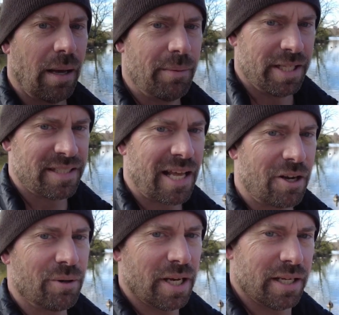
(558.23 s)
I mean, it's not
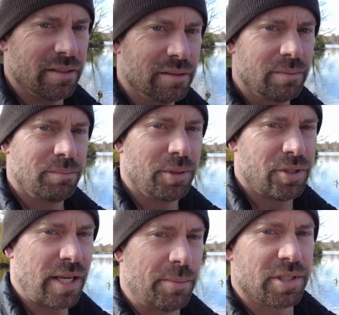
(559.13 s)
all right. Put
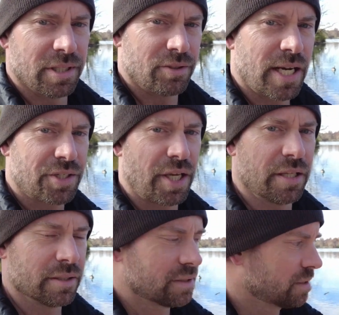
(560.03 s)
your diapers in the trash
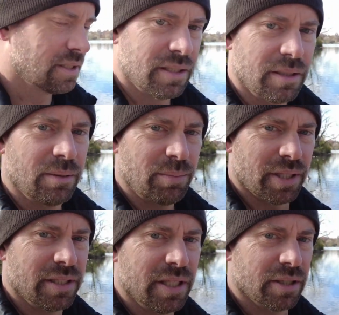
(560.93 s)
can. But,
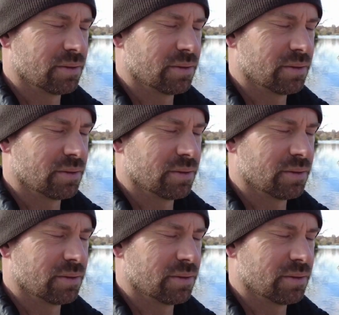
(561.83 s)
you know.